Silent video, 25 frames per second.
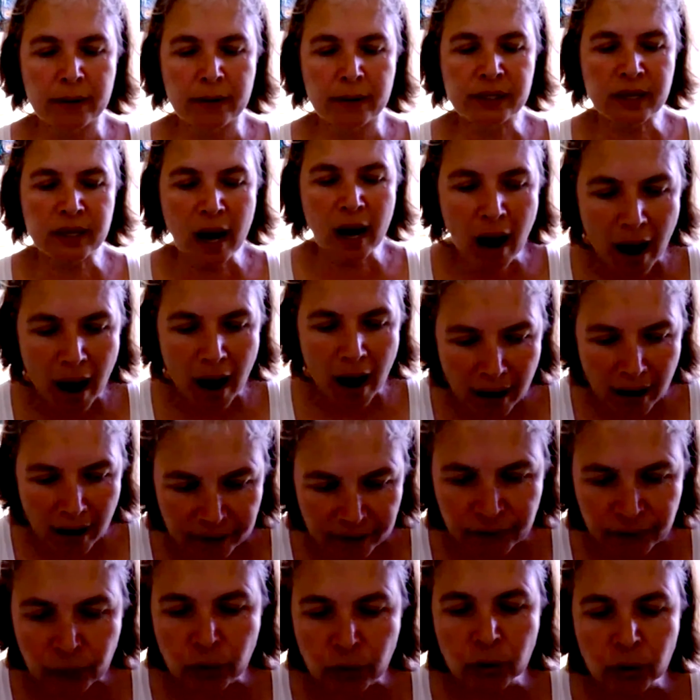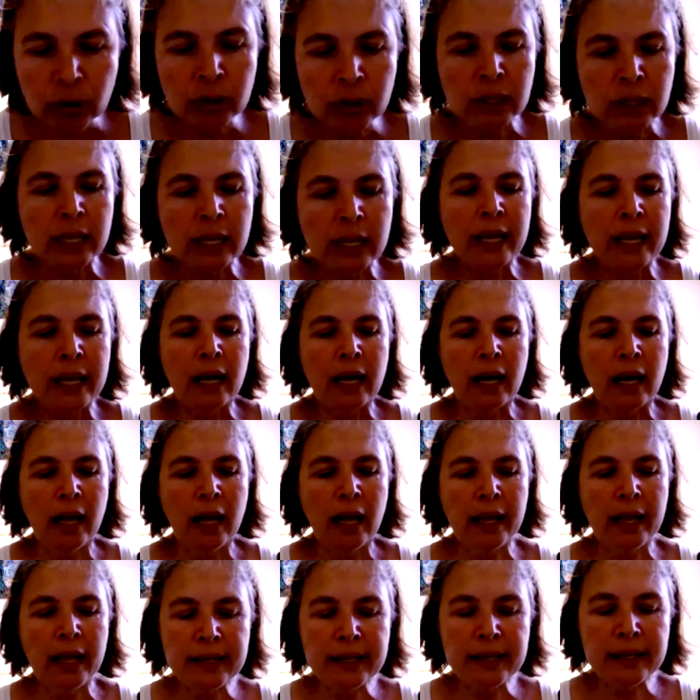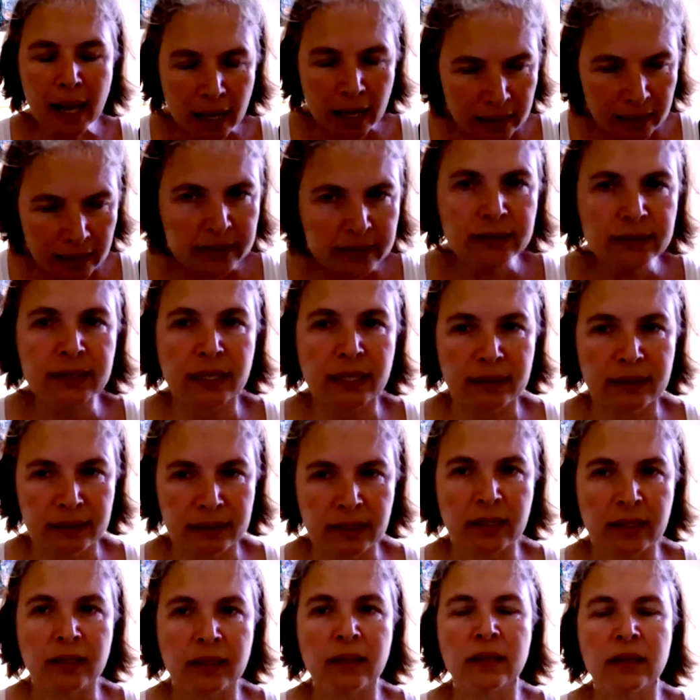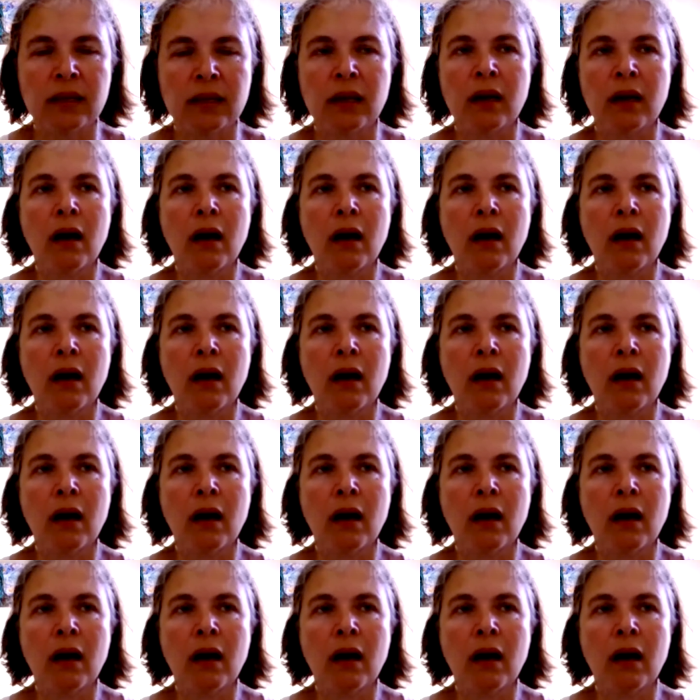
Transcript: careful analysis, I think,